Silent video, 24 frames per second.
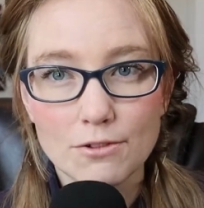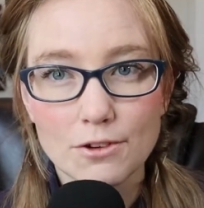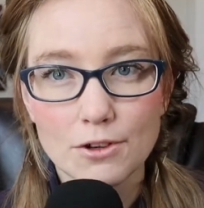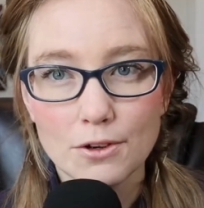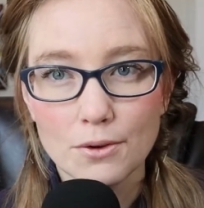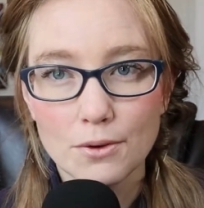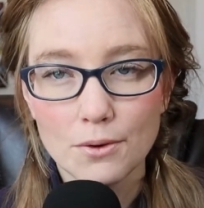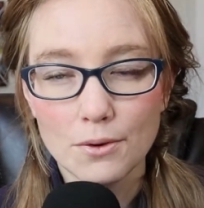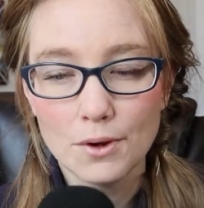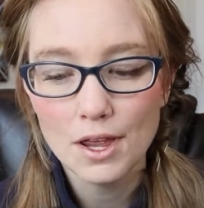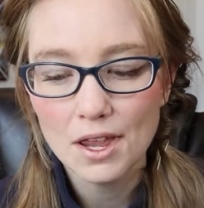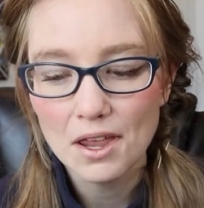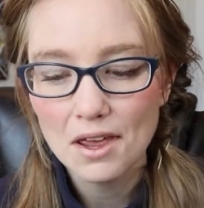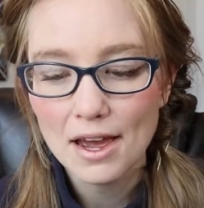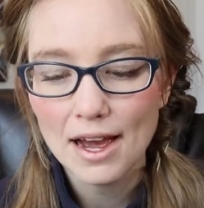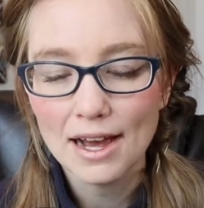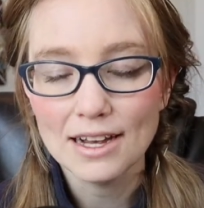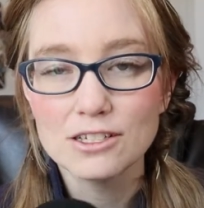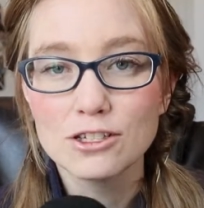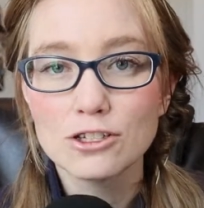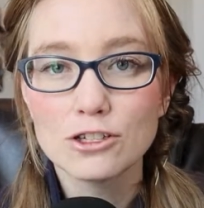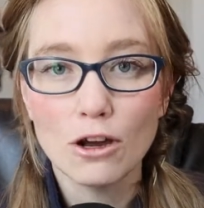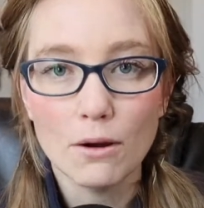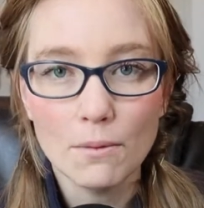who has
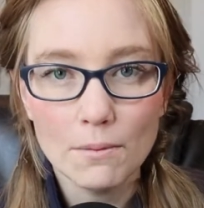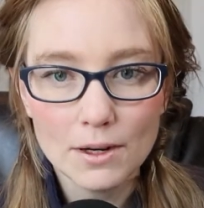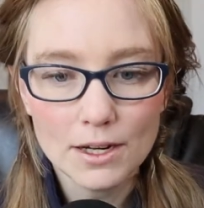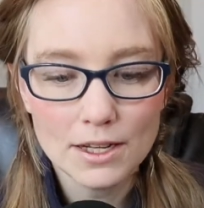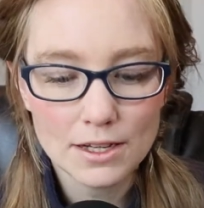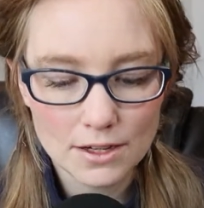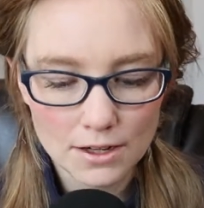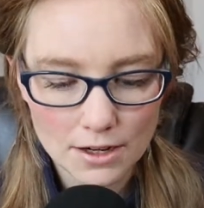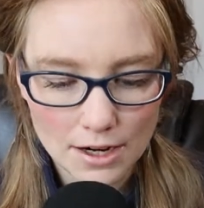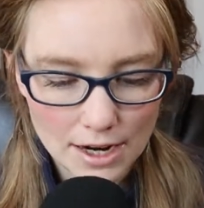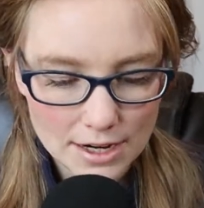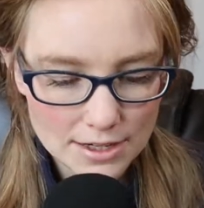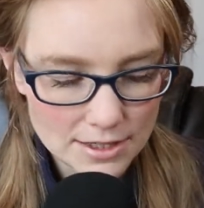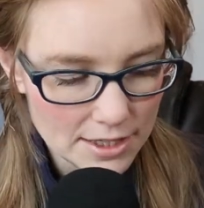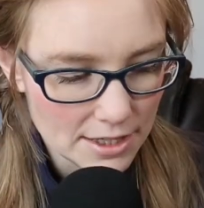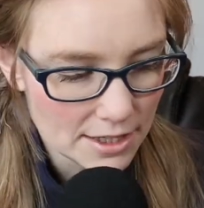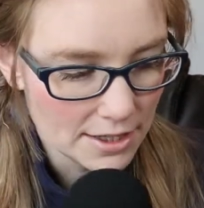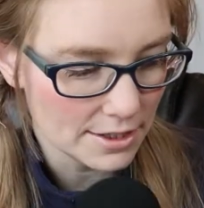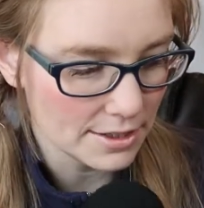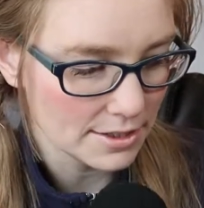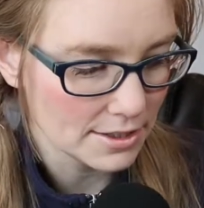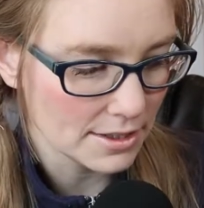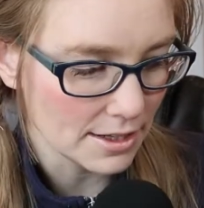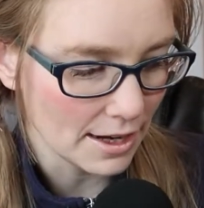so many good ideas.